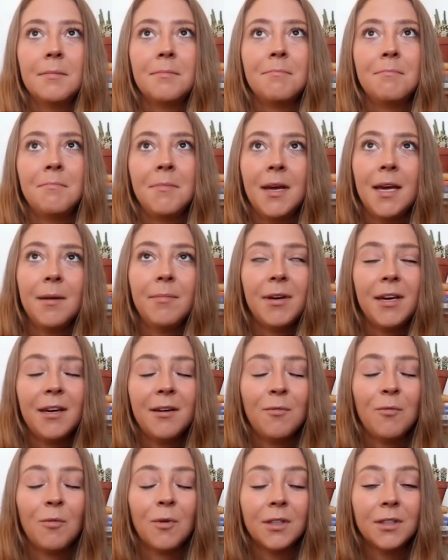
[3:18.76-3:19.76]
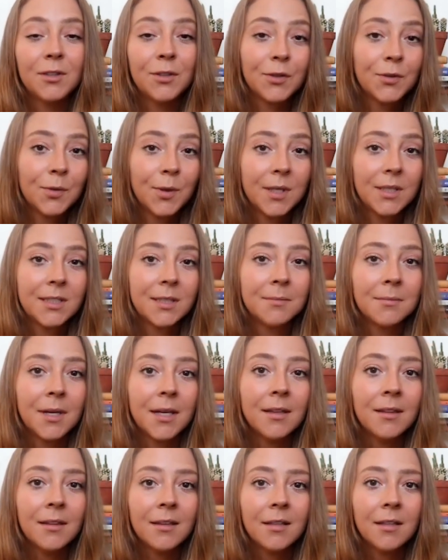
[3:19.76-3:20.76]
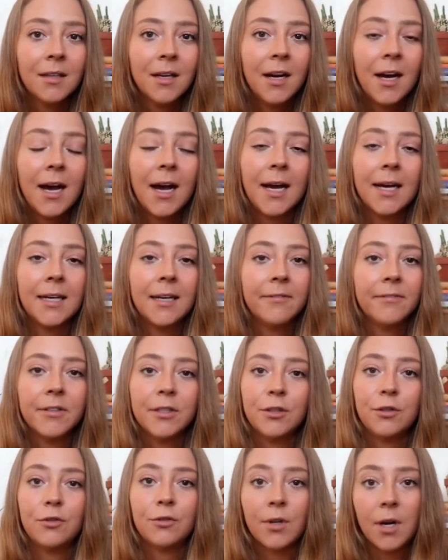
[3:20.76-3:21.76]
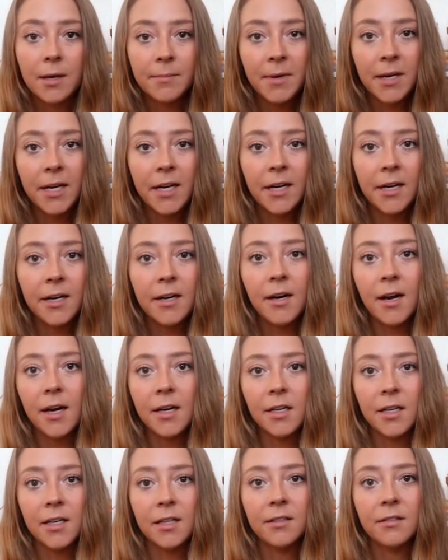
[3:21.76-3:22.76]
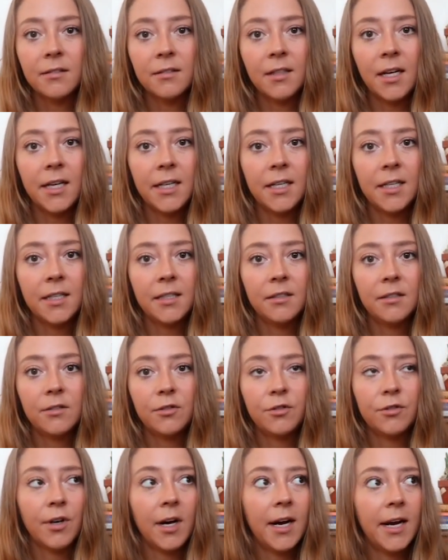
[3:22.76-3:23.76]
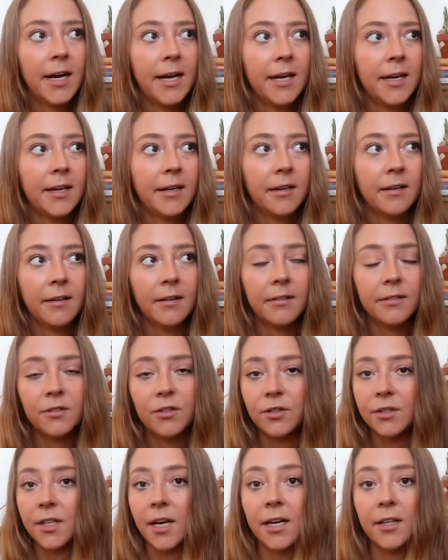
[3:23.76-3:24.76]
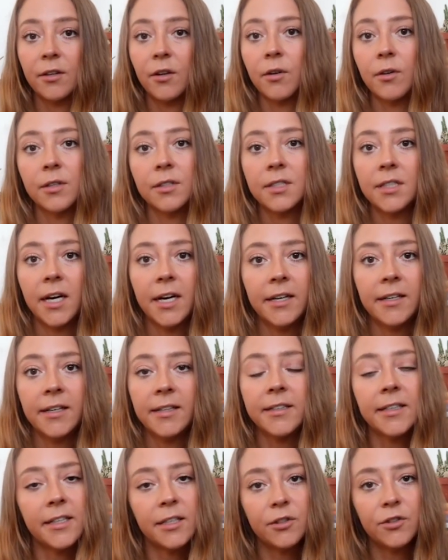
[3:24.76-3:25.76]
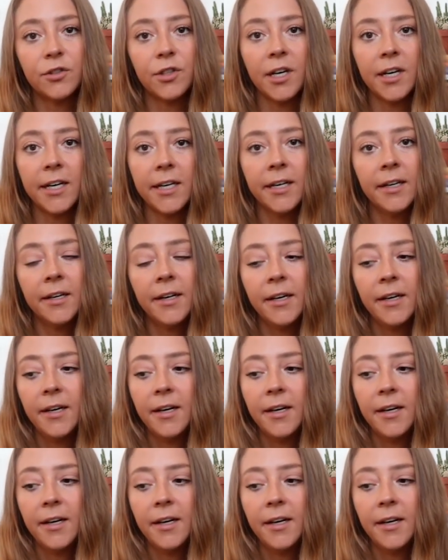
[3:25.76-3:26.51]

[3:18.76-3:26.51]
maybe once or twice a month. I never dry my hair. I let it dry. I go outside and I let it dry.